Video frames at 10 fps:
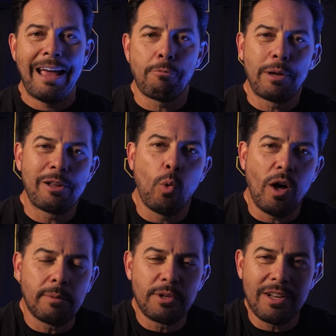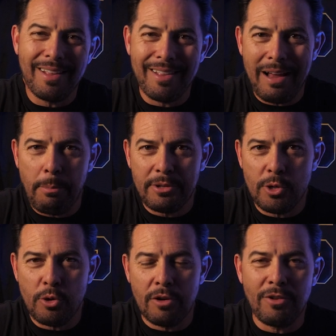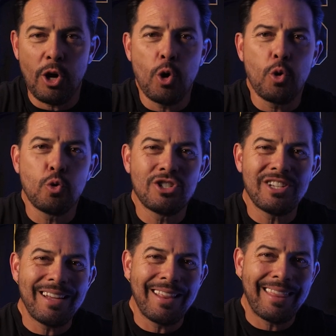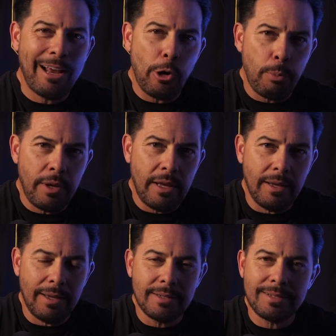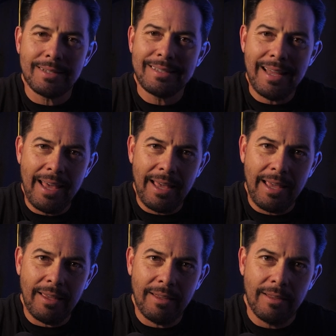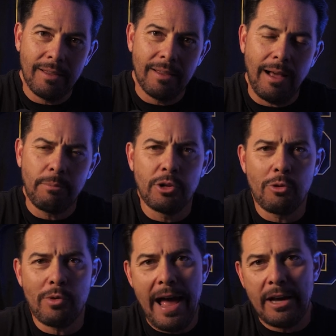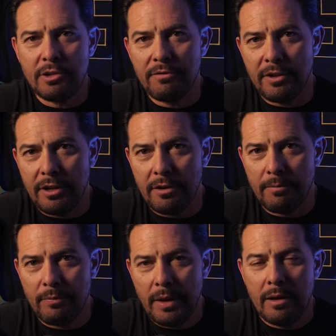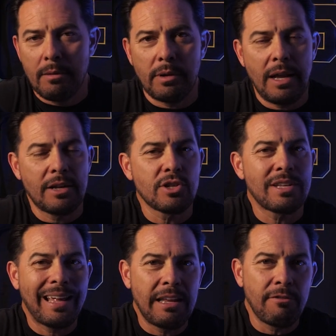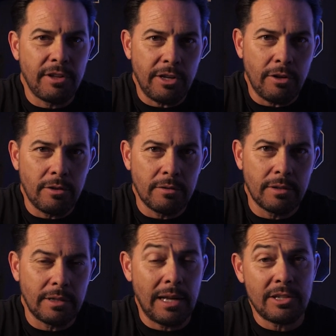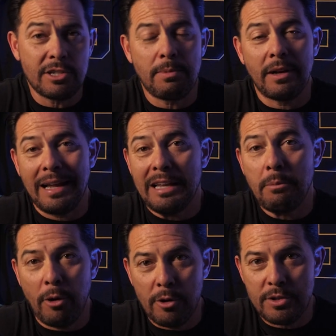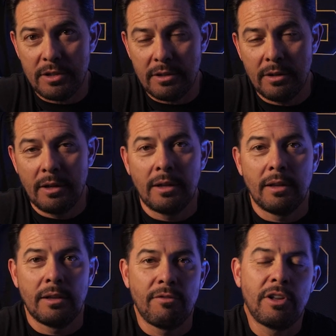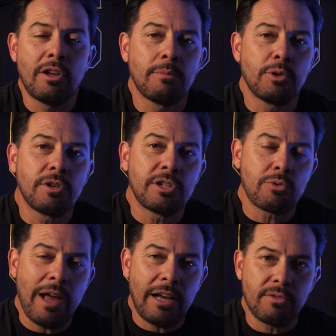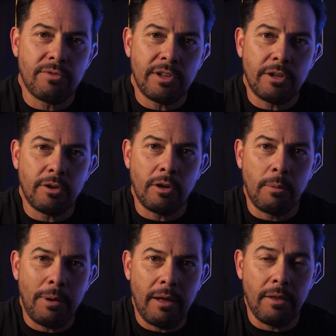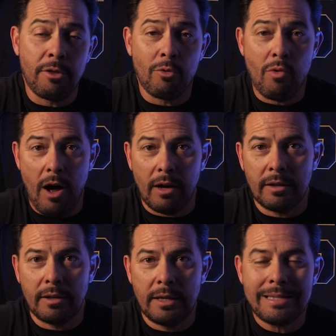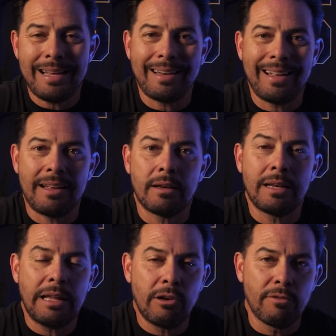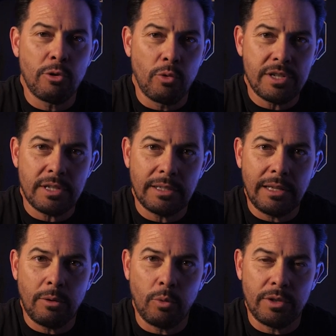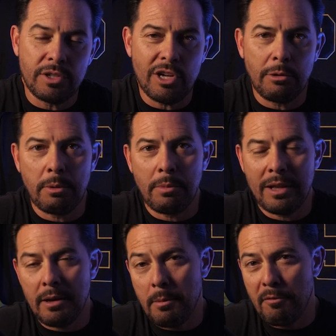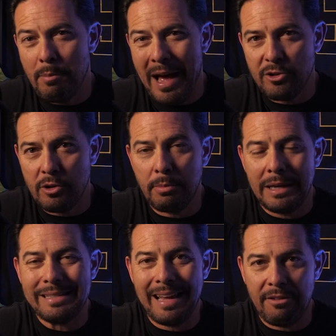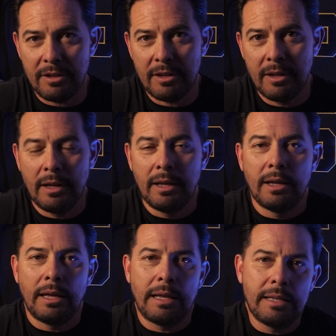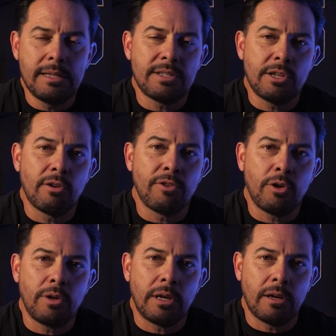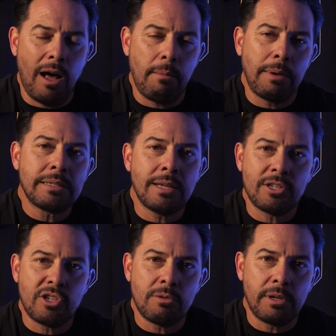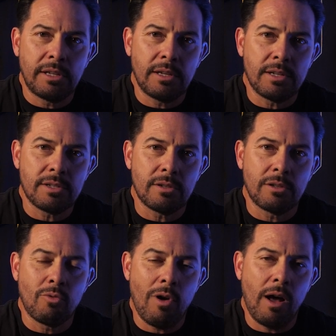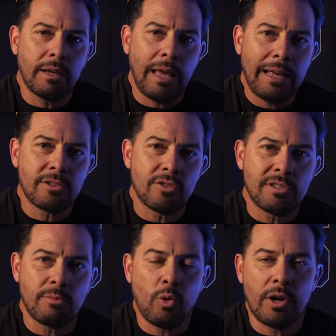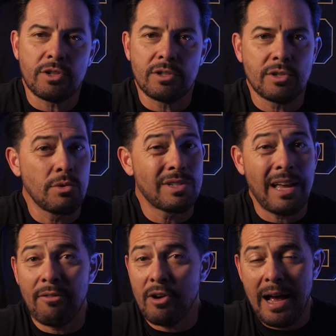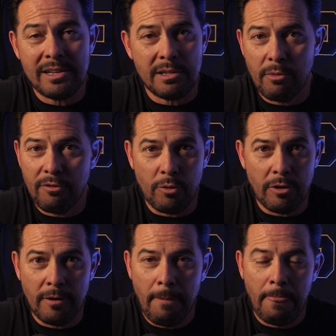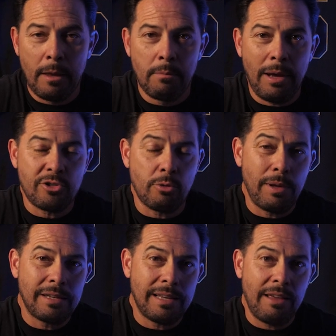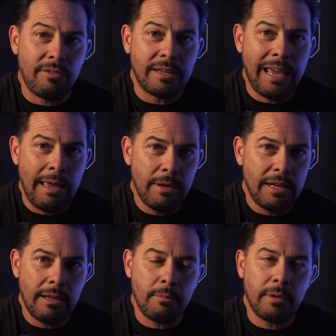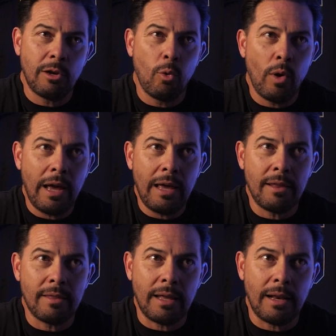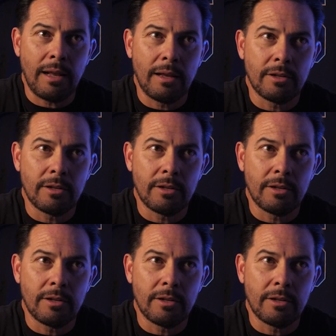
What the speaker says: Hey everybody, welcome to another episode of OG Therapy, and today I'm doing a reaction video, but not just any video and not just about any person. The video I'm doing is a reaction video about The Rock. He sat down in an interview recently with a gentleman by the name of Patrick Bet-David. And in this interview, it caught my attention because The Rock answered some questions no one's ever asked him before. Patrick Bet-David came at him in a way that